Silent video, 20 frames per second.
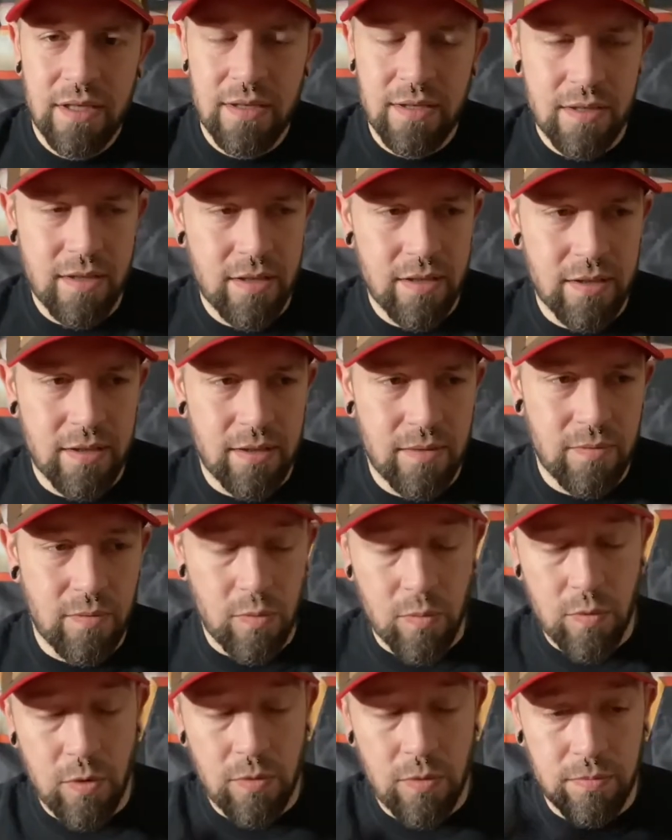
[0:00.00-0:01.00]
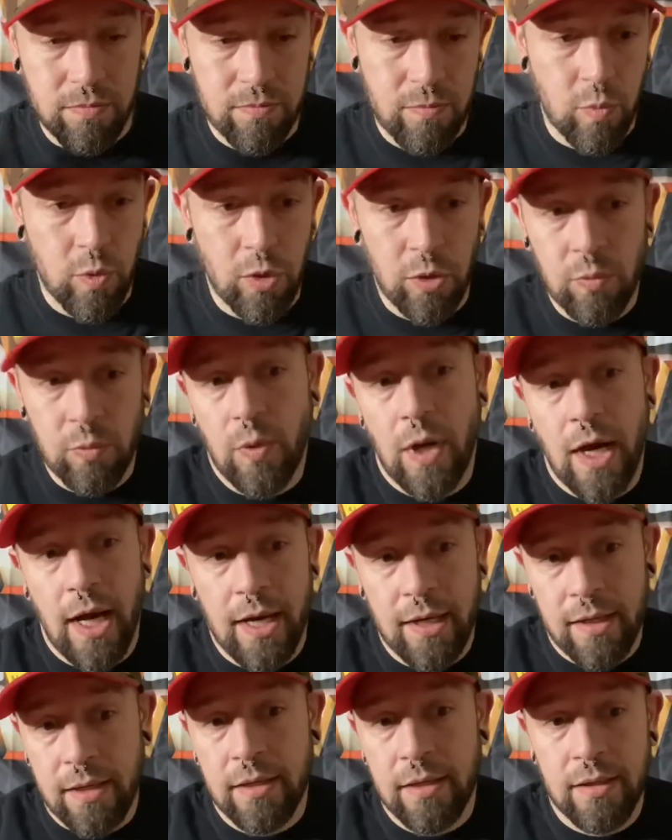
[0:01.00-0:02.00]

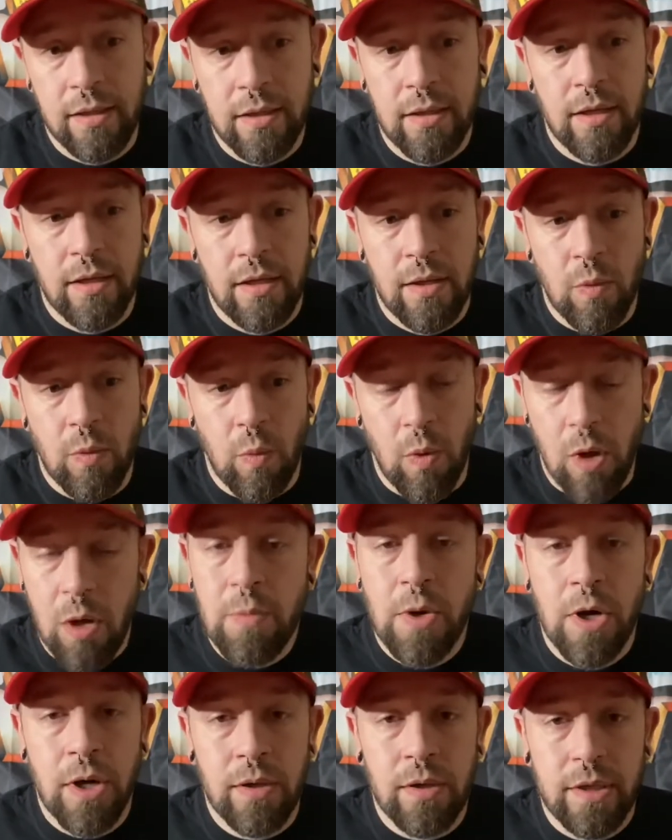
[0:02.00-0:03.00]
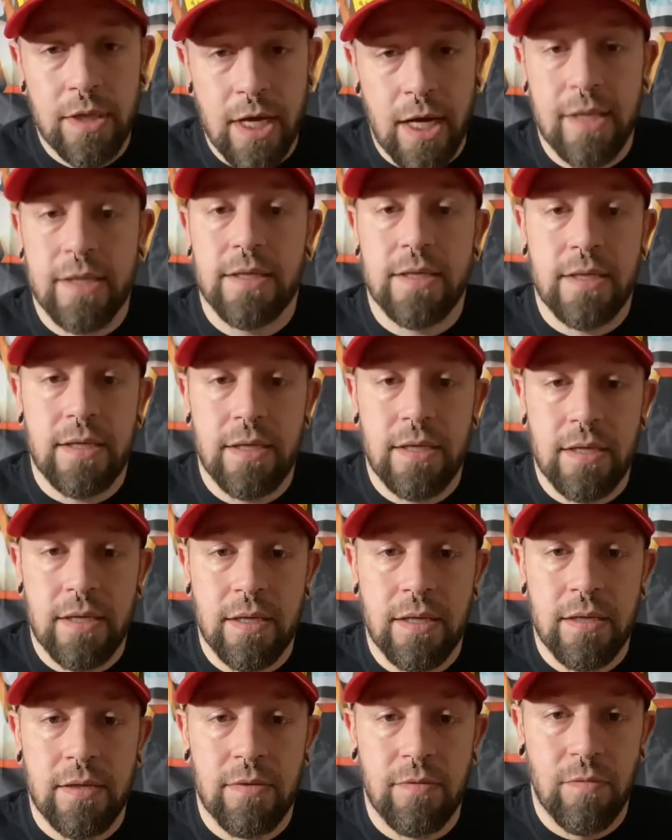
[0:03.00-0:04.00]
Worldwide, Walmart got the
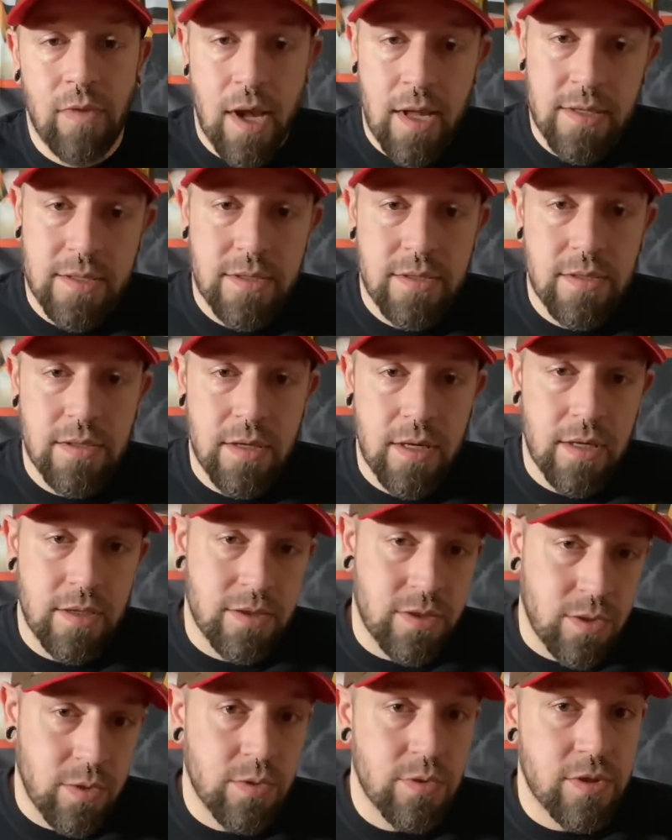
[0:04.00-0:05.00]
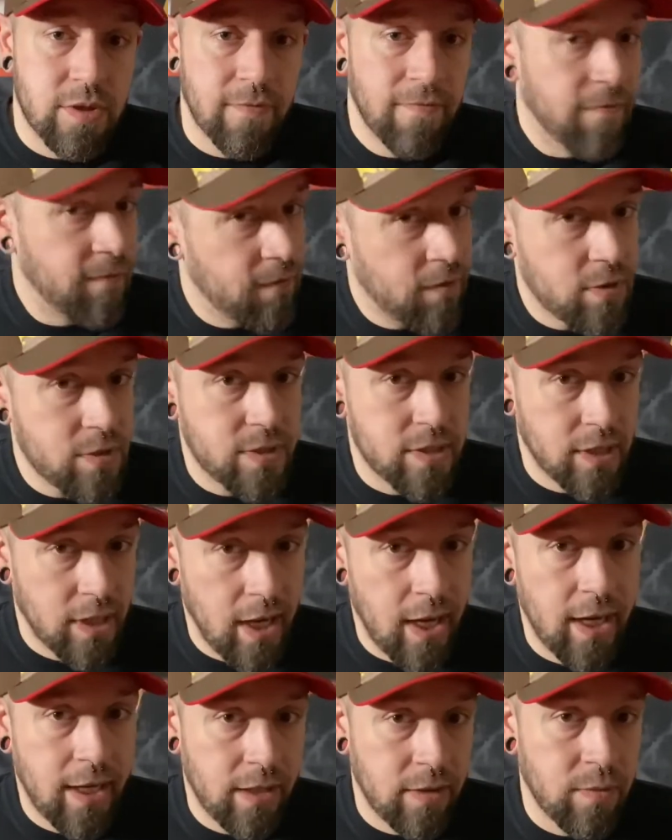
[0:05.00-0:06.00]
rights to the exclusive first
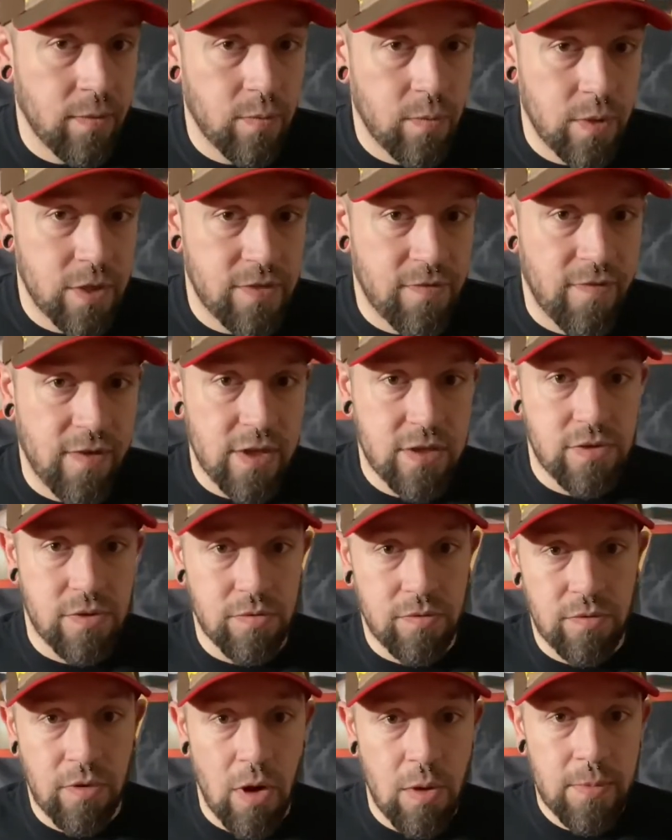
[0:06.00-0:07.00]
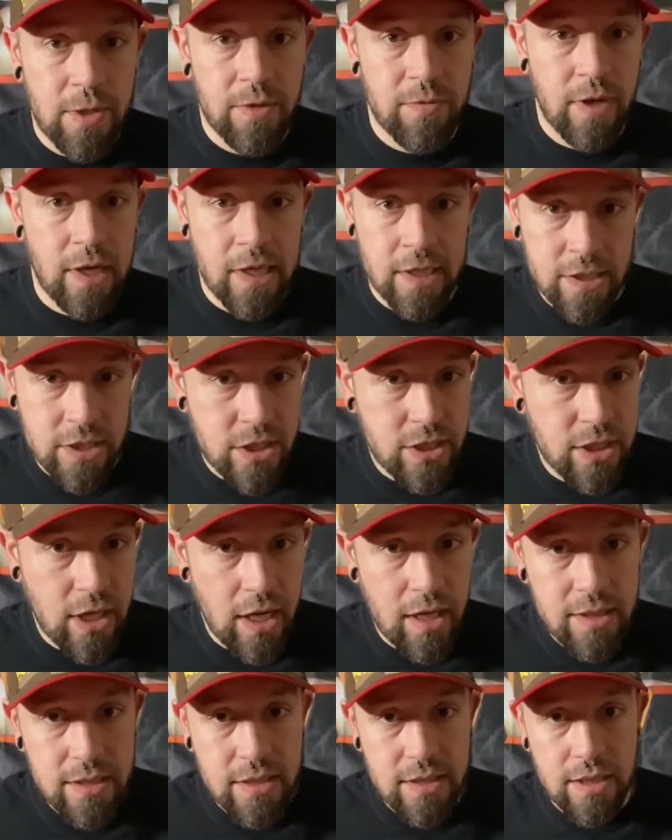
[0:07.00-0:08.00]
line, which featured Roman Reigns,
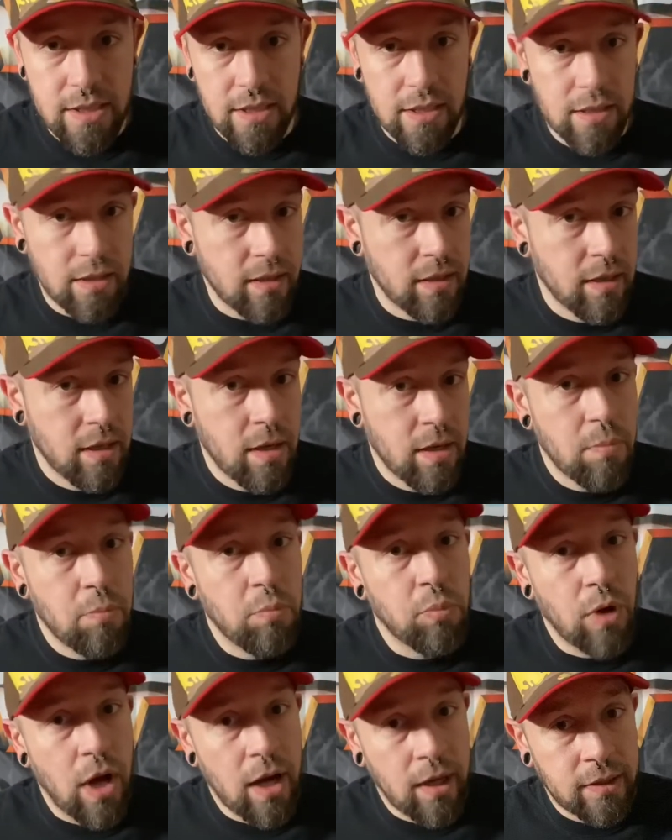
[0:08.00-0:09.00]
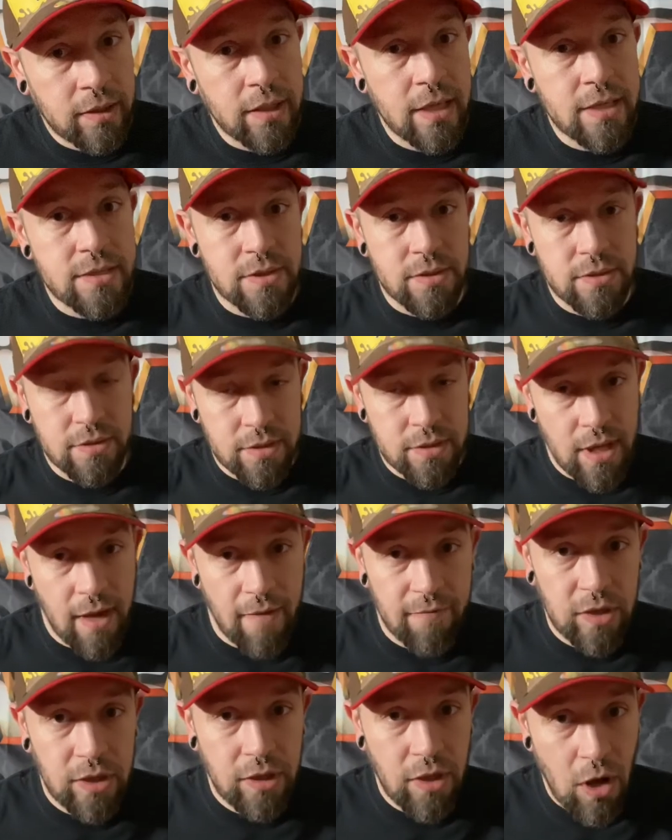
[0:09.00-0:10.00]
John Cena, Brock Lesnar,
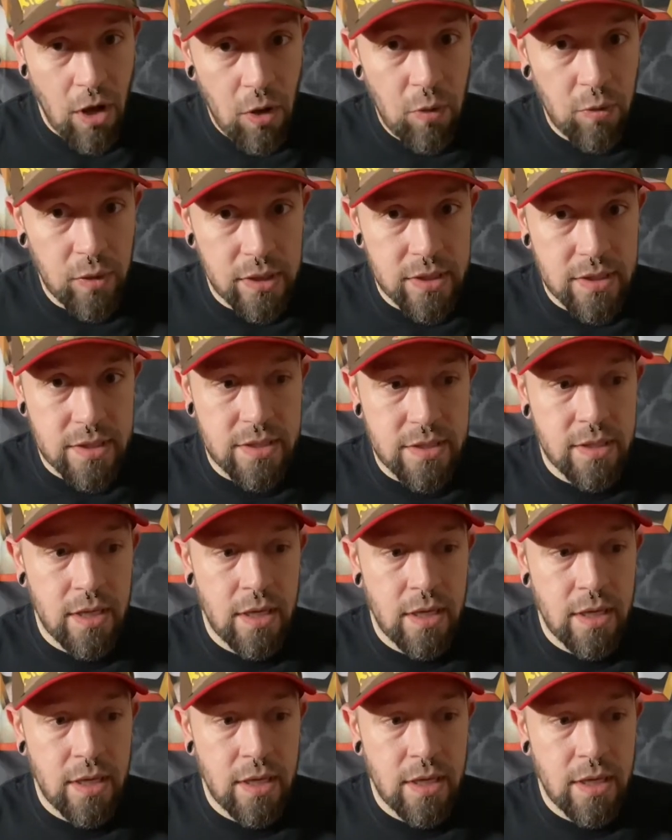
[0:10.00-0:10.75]
Kevin Owens,